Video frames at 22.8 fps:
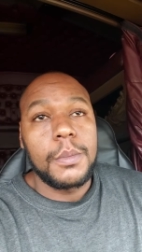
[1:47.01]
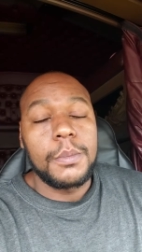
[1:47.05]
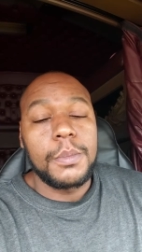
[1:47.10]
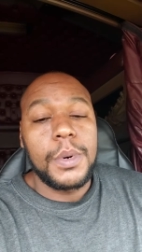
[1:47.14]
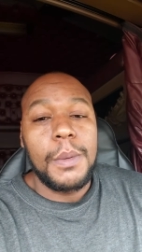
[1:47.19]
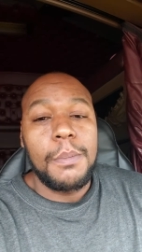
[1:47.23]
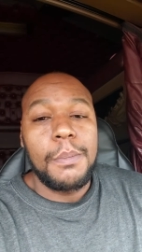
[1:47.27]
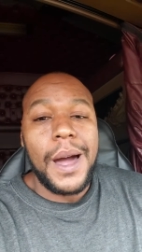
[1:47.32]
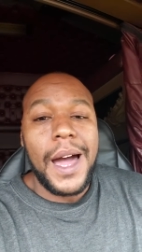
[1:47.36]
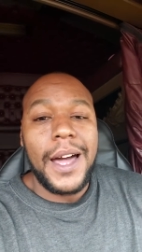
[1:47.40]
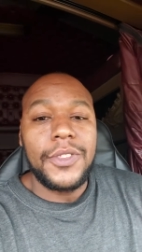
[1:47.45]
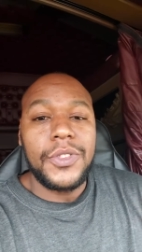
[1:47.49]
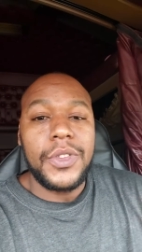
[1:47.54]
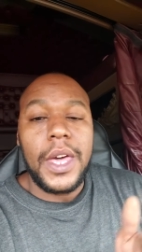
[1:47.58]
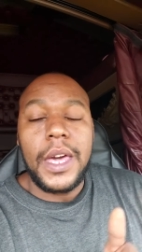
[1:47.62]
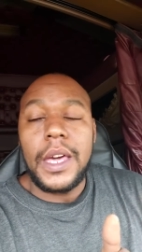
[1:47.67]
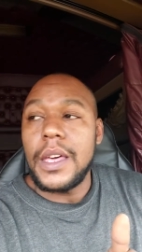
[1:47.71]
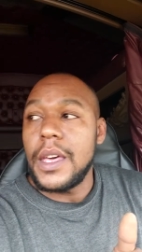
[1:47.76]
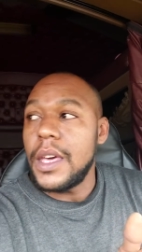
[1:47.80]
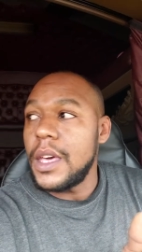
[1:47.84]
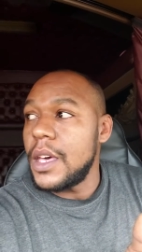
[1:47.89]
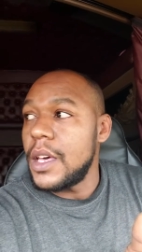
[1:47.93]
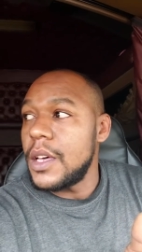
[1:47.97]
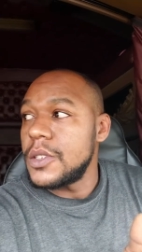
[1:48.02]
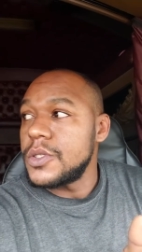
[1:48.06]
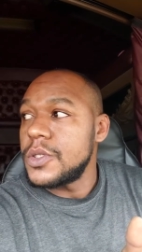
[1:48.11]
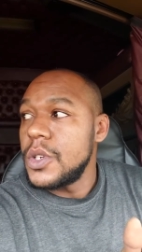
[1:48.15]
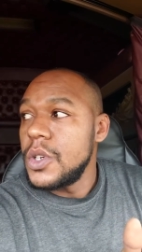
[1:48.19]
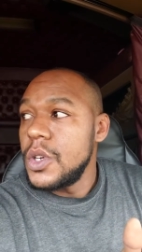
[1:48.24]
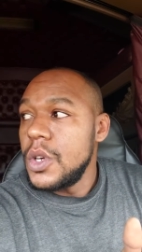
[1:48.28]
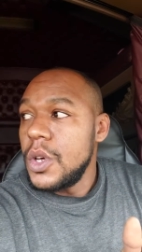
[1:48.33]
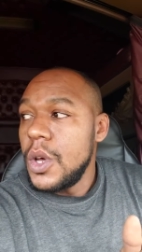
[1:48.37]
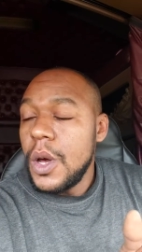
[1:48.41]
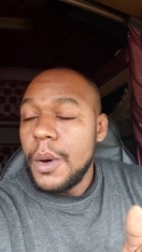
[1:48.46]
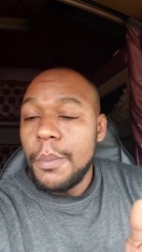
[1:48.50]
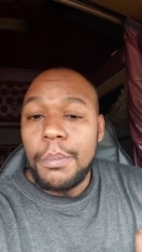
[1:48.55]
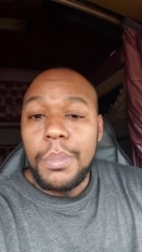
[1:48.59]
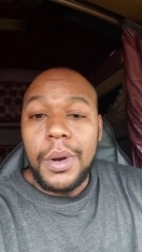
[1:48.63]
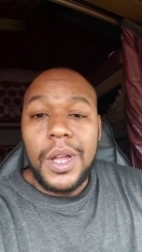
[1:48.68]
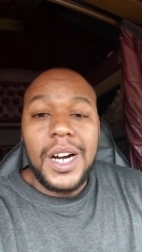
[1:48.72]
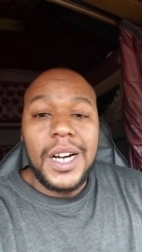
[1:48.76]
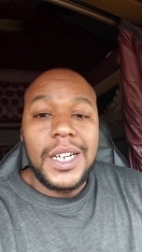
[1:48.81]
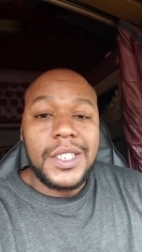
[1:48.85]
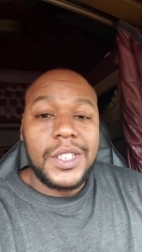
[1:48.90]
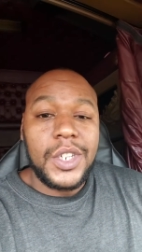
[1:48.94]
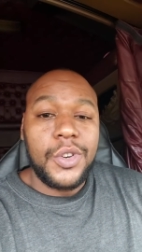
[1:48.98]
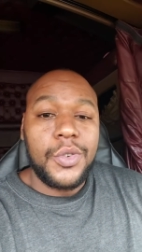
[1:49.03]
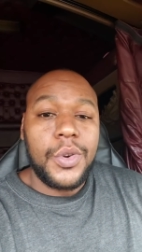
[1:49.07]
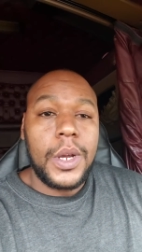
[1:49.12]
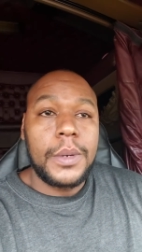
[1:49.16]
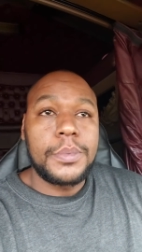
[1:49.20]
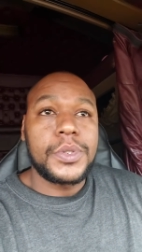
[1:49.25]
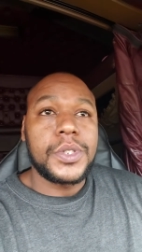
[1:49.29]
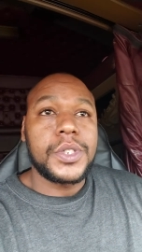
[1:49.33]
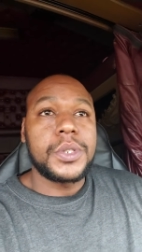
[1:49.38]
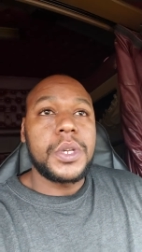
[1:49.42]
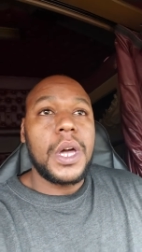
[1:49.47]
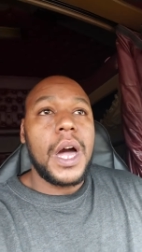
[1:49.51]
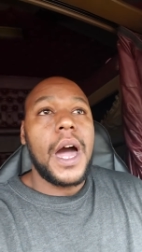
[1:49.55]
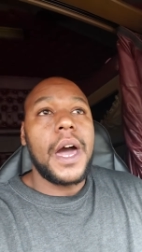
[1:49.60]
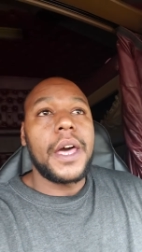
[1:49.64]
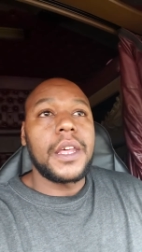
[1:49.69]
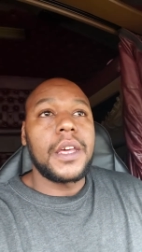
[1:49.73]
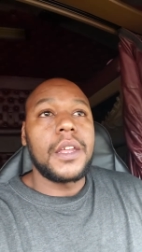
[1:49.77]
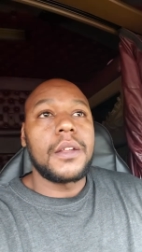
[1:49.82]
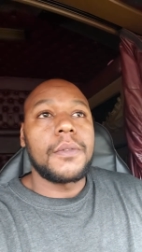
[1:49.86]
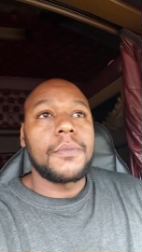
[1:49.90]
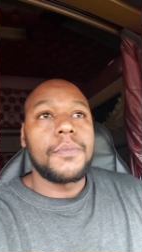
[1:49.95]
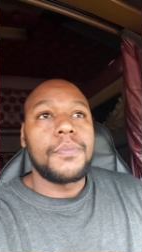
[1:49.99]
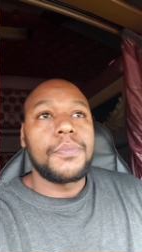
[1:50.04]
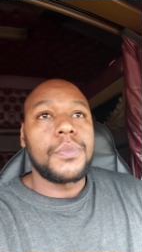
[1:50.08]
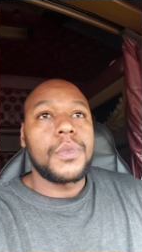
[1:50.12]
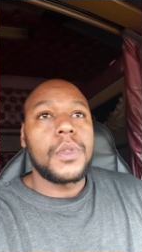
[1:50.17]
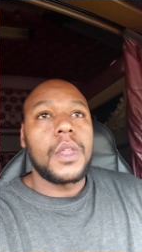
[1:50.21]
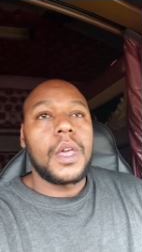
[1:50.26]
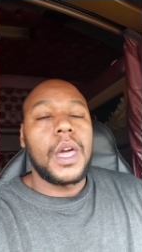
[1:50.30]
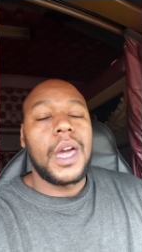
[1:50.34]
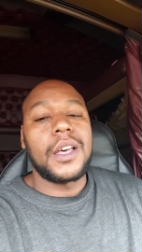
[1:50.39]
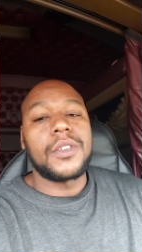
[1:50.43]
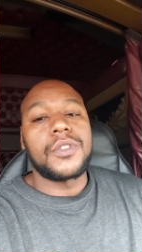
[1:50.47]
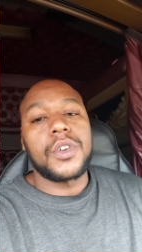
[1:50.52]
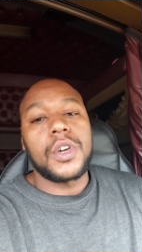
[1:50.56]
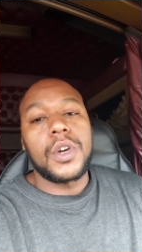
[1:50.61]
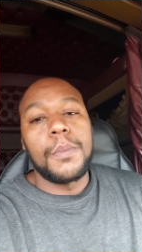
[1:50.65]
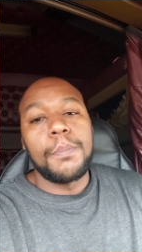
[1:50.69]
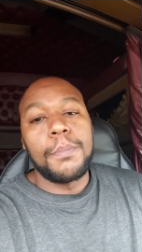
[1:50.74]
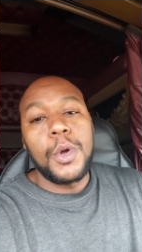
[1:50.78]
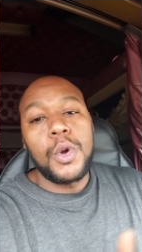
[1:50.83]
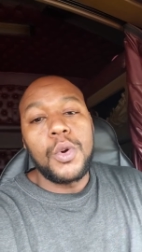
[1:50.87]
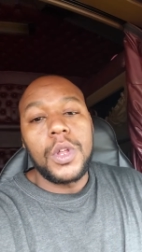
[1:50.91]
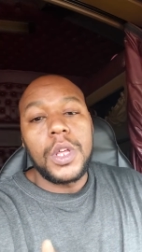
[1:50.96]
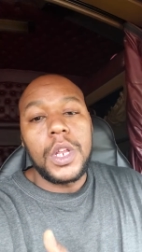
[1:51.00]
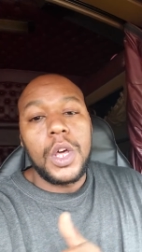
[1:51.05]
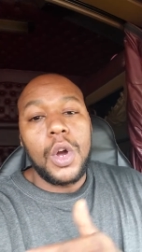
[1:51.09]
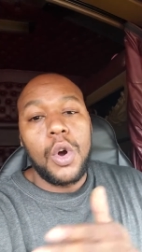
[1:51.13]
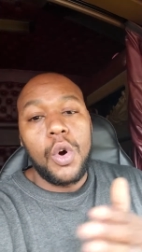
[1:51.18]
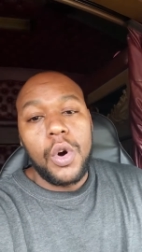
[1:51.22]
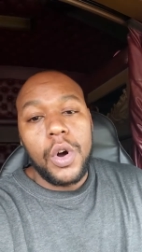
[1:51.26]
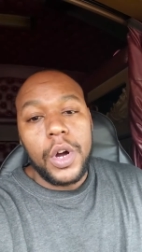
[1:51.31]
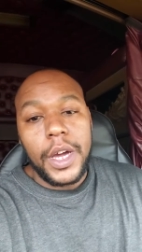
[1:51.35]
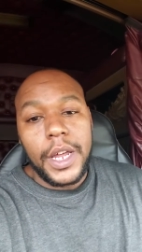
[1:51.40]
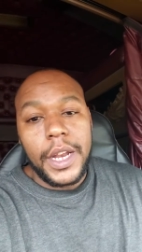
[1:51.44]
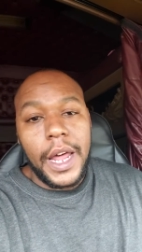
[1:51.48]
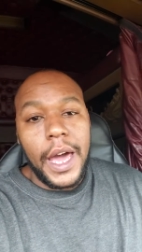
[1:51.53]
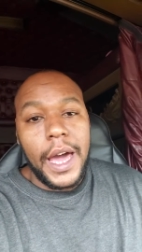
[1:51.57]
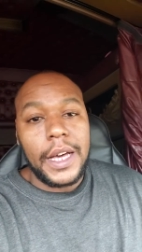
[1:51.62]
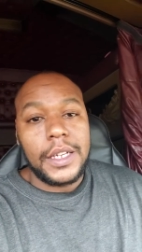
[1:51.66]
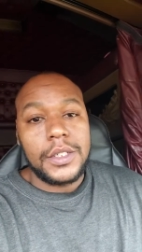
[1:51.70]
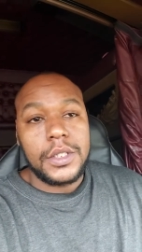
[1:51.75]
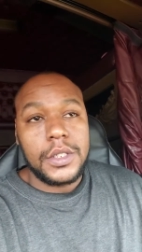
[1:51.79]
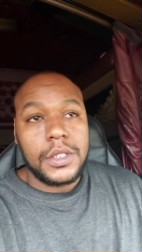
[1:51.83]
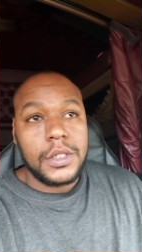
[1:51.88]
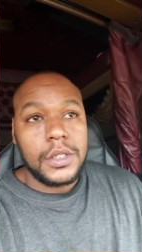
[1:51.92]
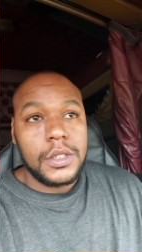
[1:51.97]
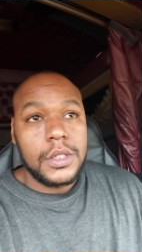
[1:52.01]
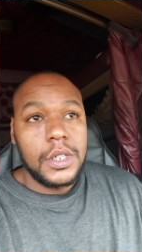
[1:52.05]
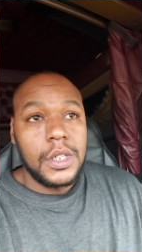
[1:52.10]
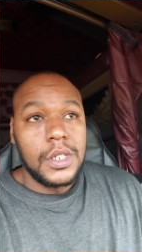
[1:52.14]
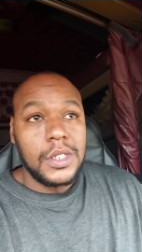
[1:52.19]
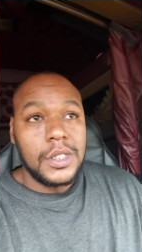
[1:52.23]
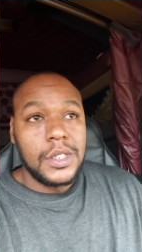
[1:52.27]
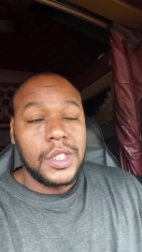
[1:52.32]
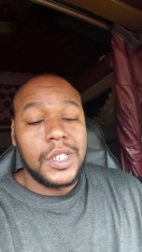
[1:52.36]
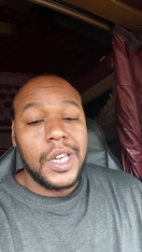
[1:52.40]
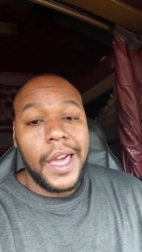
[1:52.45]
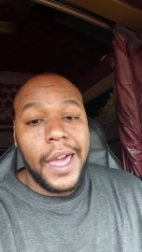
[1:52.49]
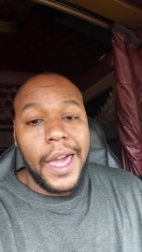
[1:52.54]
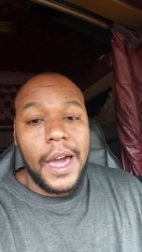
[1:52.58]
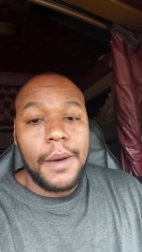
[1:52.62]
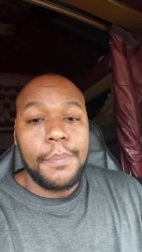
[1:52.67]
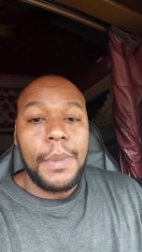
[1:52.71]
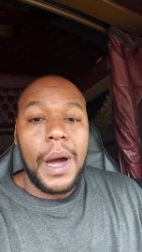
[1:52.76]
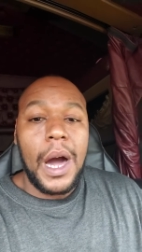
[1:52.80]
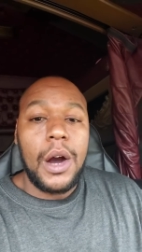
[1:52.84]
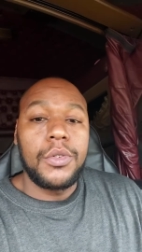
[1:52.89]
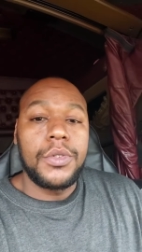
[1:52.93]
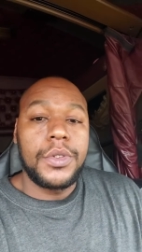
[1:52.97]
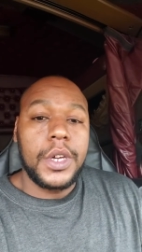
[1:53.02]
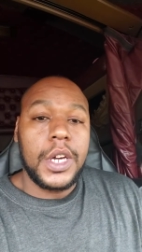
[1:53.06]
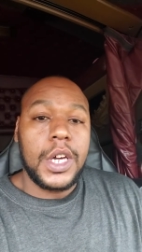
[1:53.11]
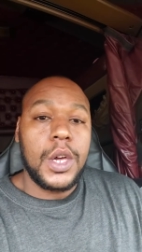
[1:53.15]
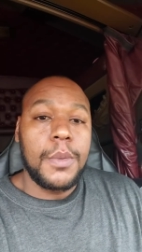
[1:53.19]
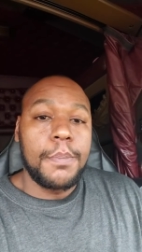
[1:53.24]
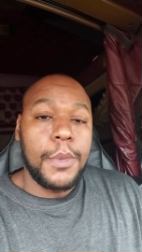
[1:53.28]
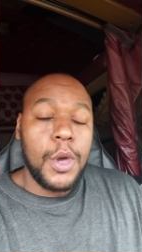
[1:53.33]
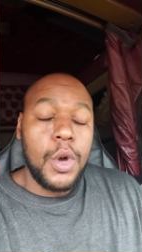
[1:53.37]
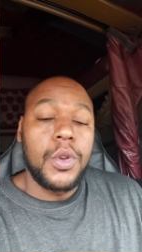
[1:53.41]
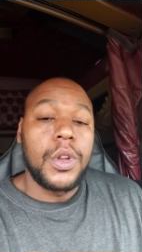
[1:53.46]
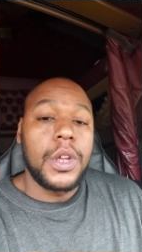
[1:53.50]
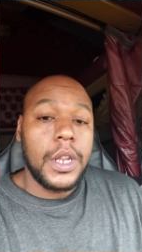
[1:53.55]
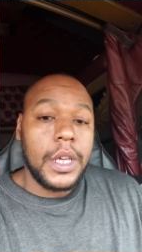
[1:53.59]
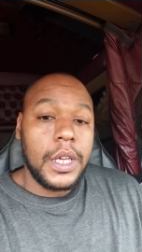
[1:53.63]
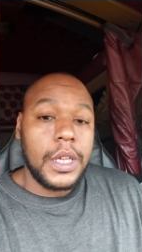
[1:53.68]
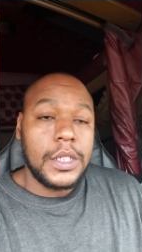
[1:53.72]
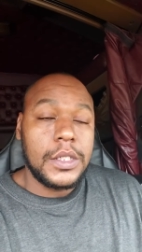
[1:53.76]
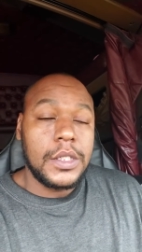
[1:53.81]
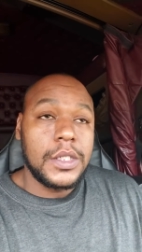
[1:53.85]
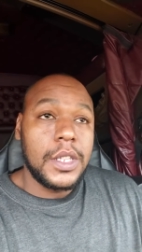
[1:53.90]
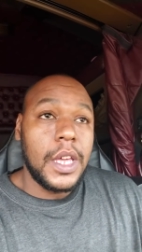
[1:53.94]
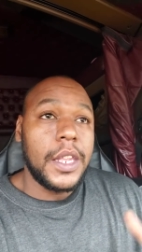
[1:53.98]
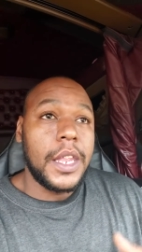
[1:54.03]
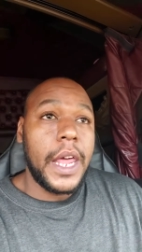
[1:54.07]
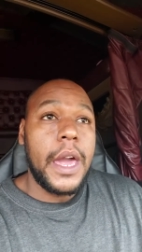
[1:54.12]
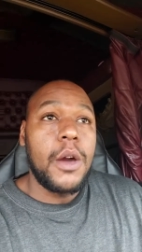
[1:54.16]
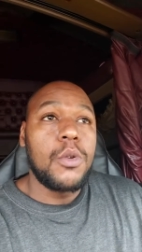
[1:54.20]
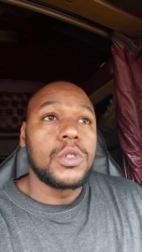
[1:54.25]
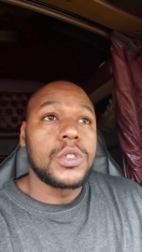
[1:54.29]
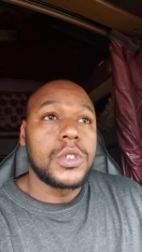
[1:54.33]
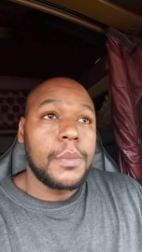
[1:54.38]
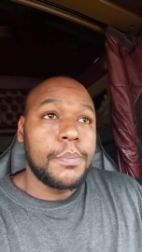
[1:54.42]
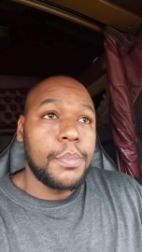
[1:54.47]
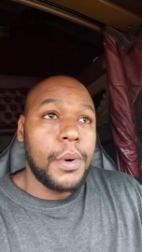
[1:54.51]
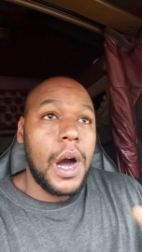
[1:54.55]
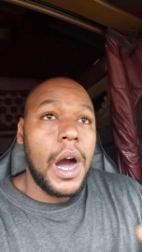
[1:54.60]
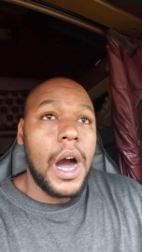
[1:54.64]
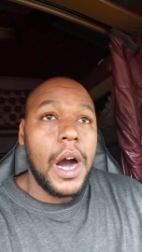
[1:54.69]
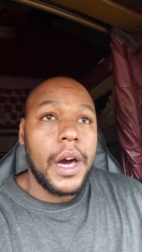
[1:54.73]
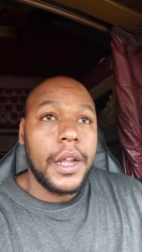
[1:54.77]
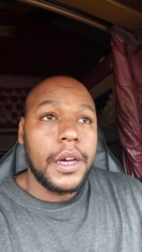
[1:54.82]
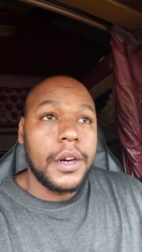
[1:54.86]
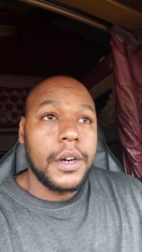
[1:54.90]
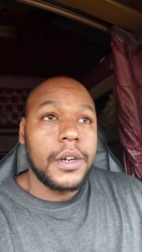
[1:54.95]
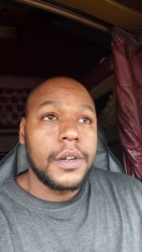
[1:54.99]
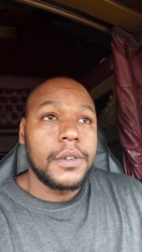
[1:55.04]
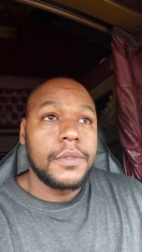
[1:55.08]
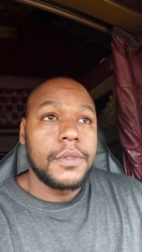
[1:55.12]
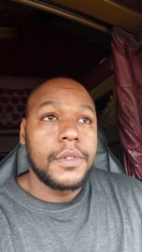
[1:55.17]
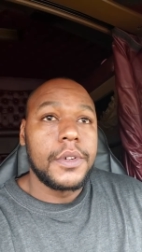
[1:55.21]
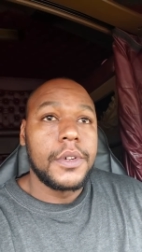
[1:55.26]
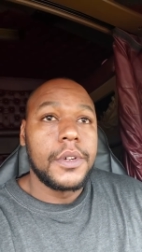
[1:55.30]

But my thing is, Bloods and Crips started as community organizers to help out the communities that they was a part of